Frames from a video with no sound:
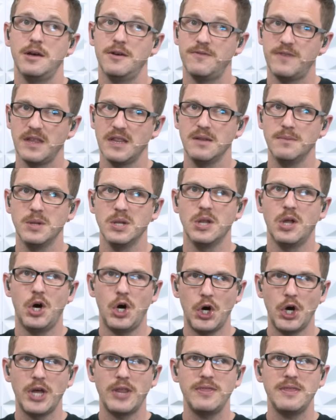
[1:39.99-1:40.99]
available
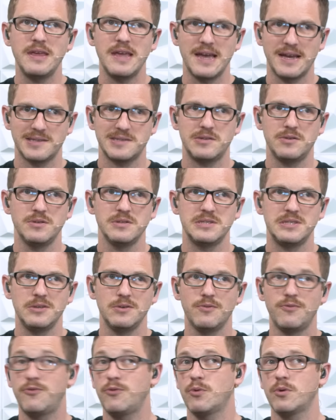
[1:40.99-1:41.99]
on the X
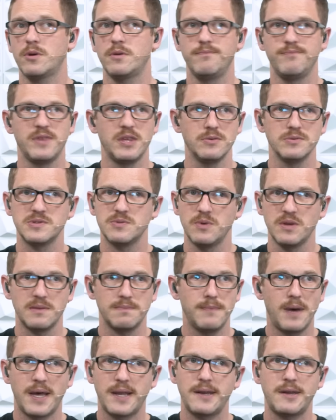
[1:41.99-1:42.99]
thirty-two for use
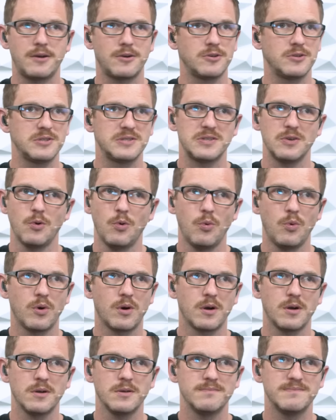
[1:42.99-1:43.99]
with monitors
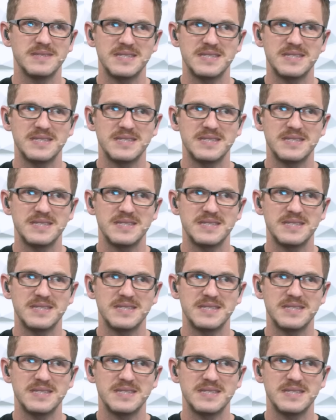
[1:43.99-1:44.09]
or